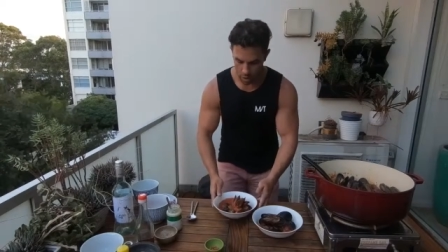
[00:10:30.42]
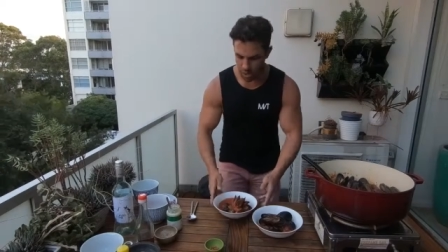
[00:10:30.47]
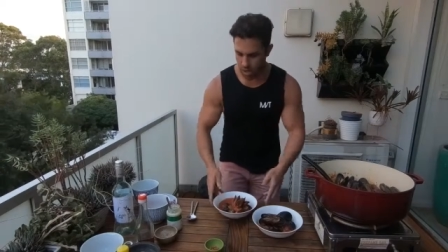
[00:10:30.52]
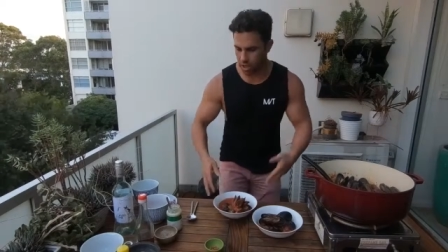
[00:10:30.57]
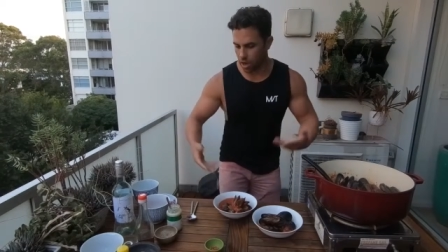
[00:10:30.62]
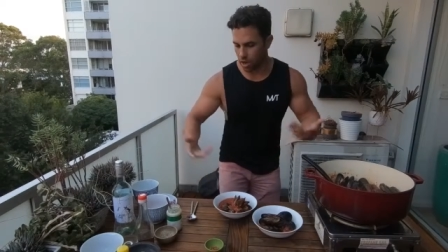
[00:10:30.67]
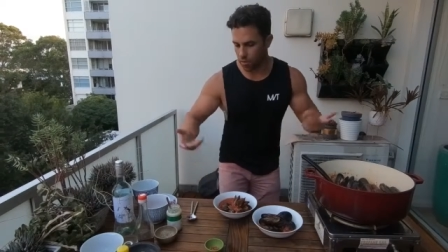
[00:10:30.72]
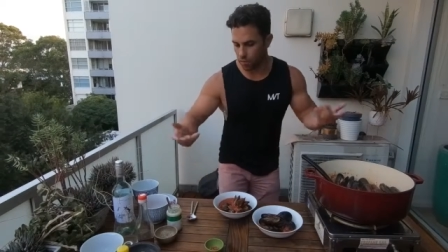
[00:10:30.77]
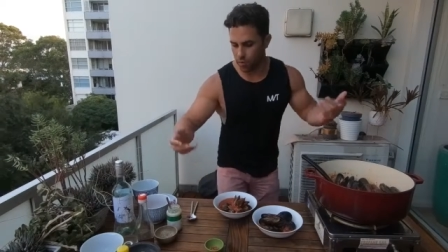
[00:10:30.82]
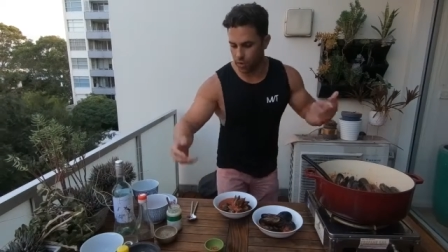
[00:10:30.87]
You
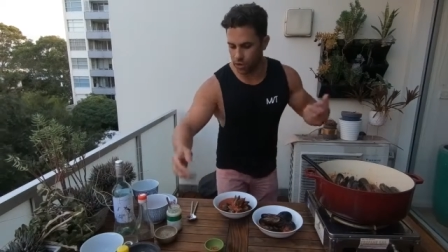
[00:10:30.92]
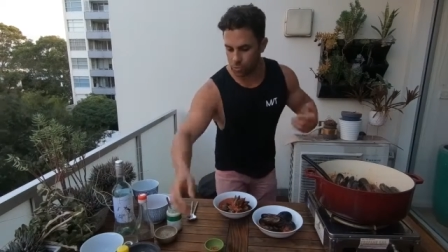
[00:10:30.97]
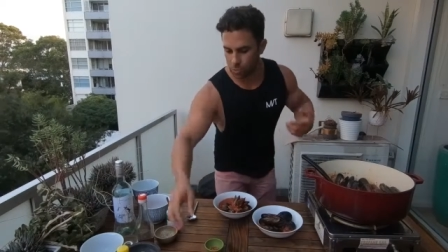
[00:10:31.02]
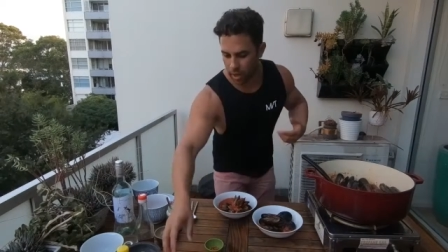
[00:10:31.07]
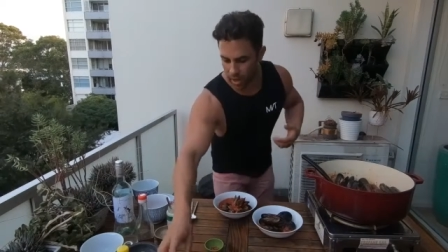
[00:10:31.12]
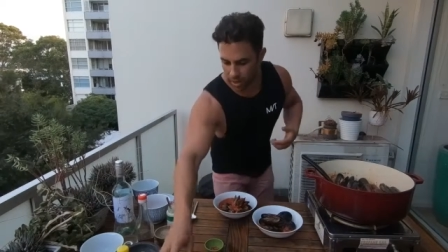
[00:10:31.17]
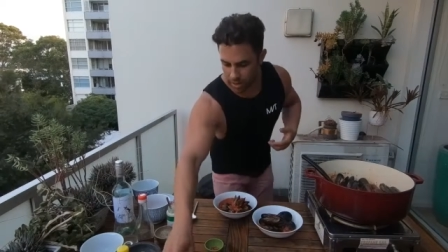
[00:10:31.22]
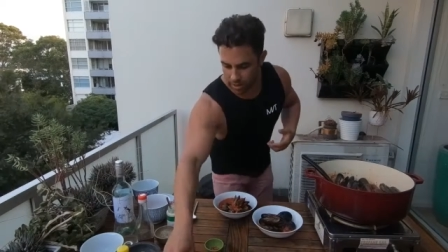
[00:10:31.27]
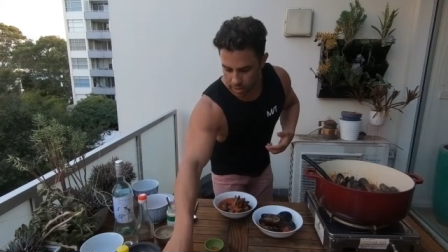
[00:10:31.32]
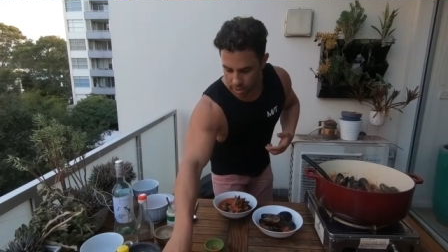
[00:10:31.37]
can go fresh
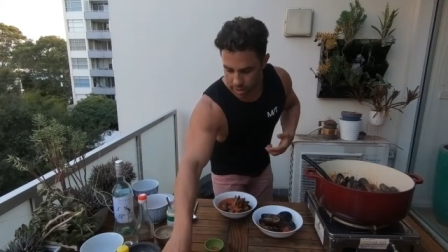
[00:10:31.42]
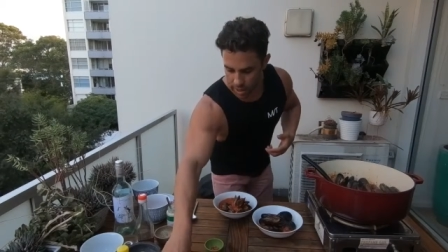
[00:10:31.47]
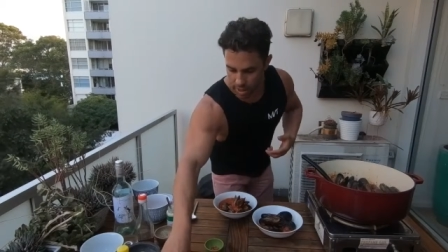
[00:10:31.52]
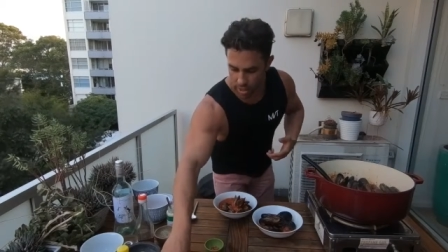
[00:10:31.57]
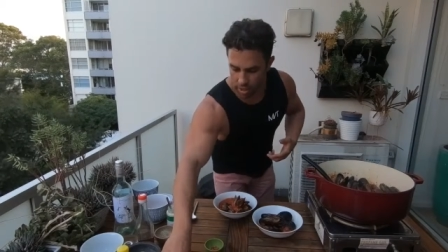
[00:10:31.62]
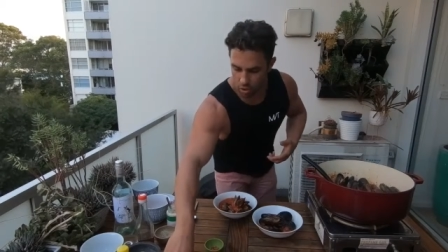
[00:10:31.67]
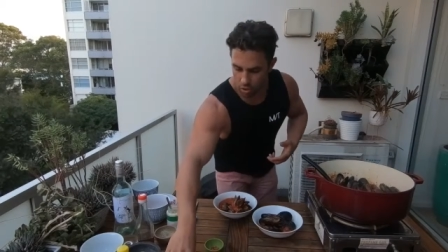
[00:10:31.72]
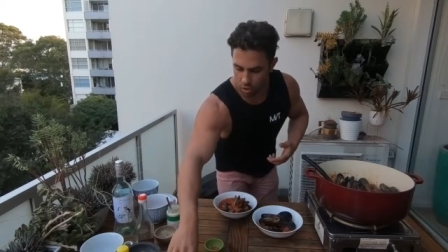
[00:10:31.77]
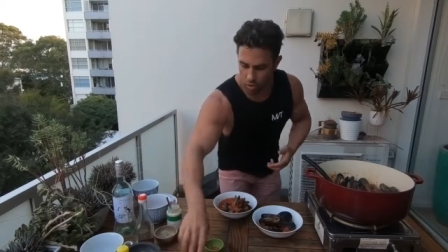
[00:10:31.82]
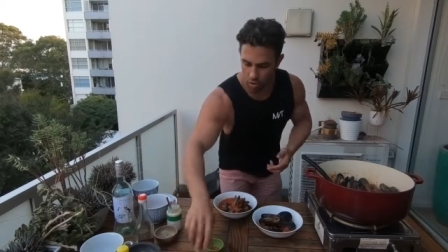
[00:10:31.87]

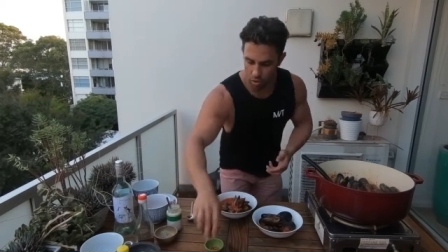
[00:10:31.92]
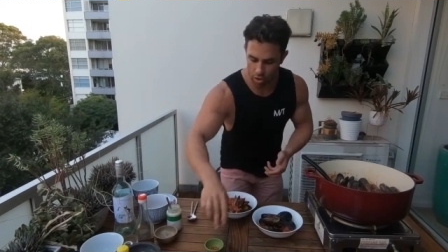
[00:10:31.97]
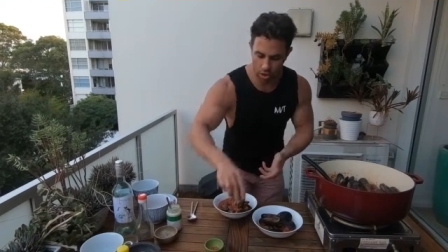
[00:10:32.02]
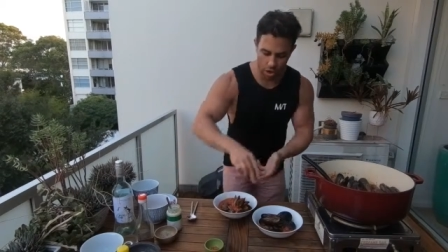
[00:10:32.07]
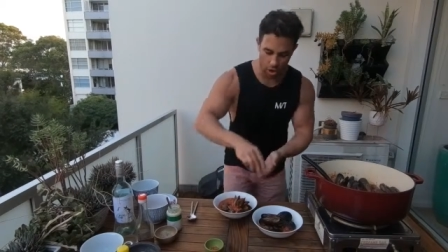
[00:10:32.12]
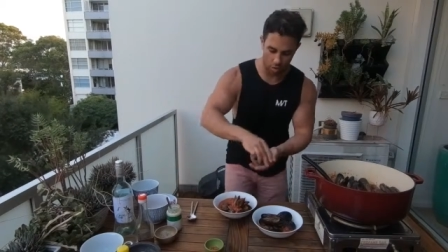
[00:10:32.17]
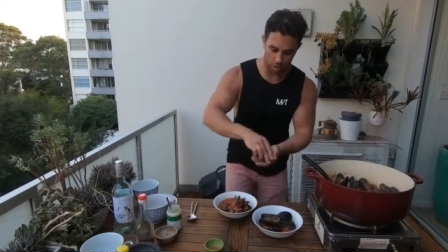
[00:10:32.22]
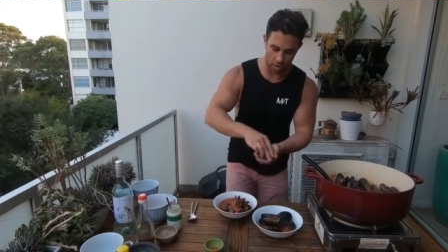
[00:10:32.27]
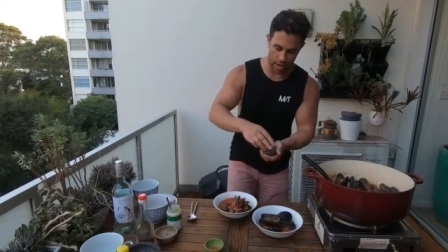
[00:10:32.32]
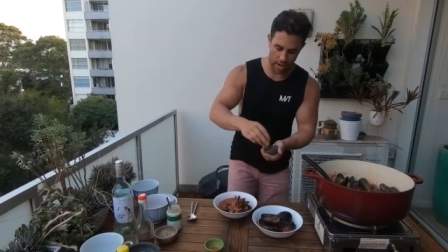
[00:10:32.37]
parsley or
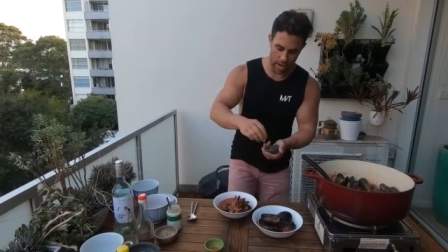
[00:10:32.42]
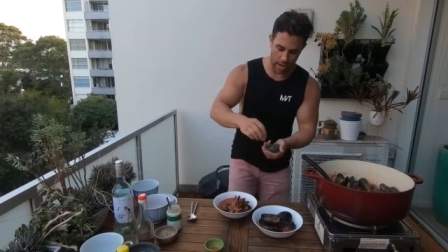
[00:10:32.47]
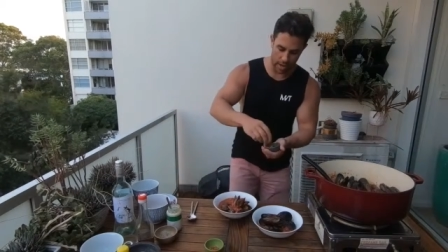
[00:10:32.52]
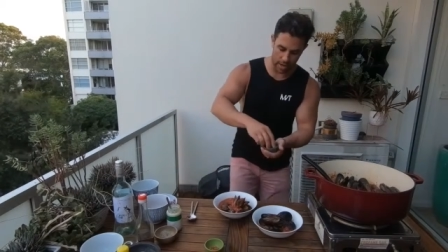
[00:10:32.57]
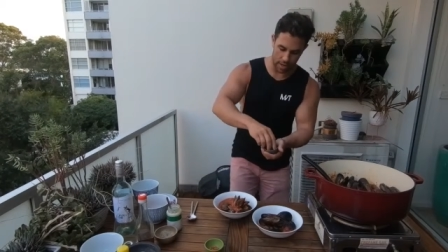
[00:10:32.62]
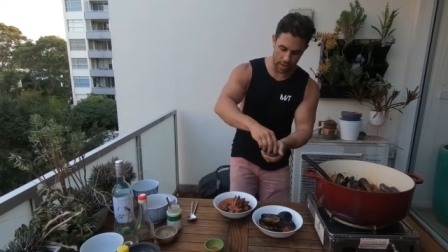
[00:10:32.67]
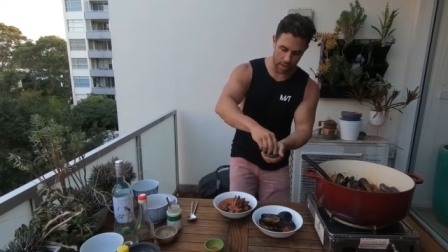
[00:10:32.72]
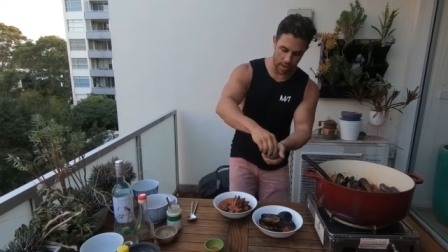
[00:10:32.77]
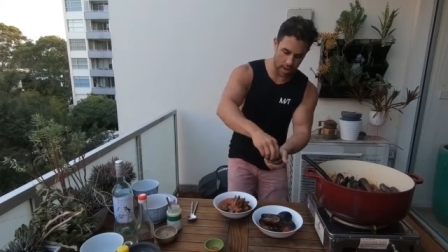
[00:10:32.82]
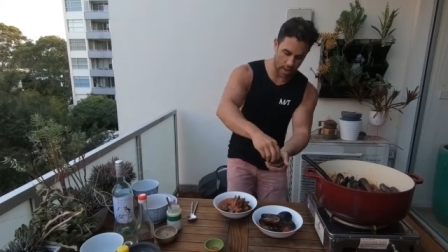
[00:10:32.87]

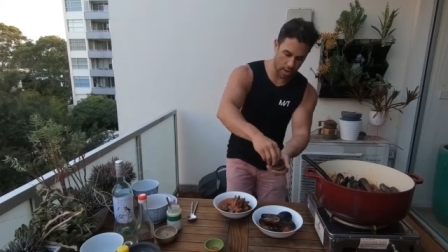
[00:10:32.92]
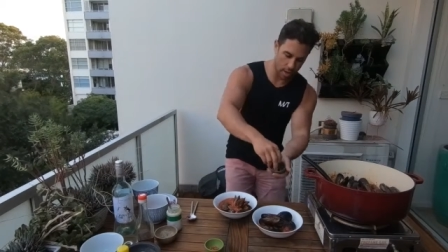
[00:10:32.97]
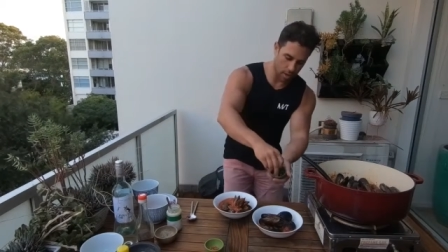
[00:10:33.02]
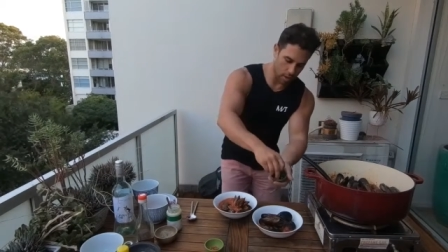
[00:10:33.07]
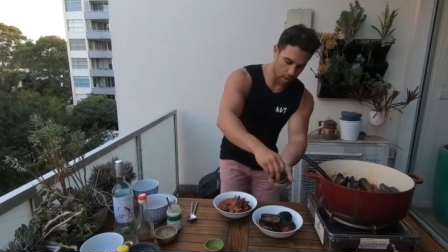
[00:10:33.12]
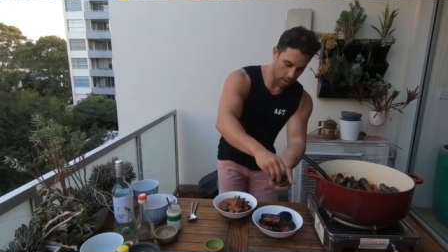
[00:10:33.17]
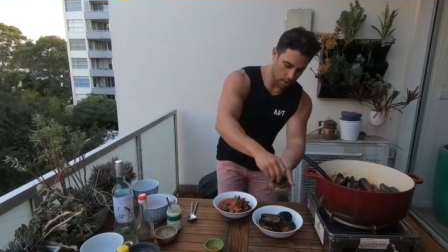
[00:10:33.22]
coriander.